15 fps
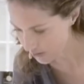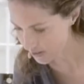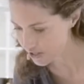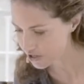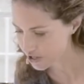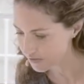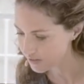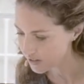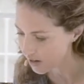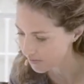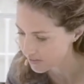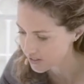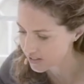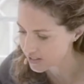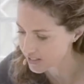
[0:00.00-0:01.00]
and shift it off
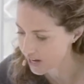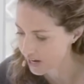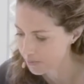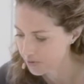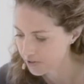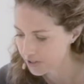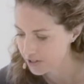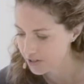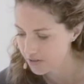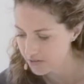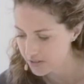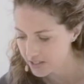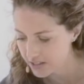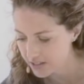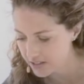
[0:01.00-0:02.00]
to the side. We're going to
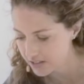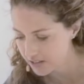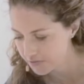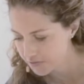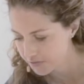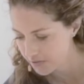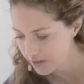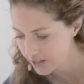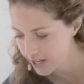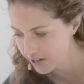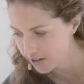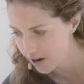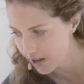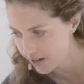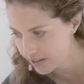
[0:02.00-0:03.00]
use it
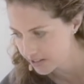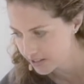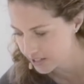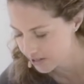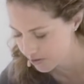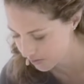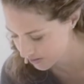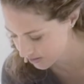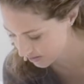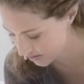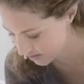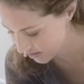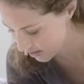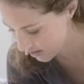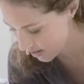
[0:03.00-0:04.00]
later on in the sequence.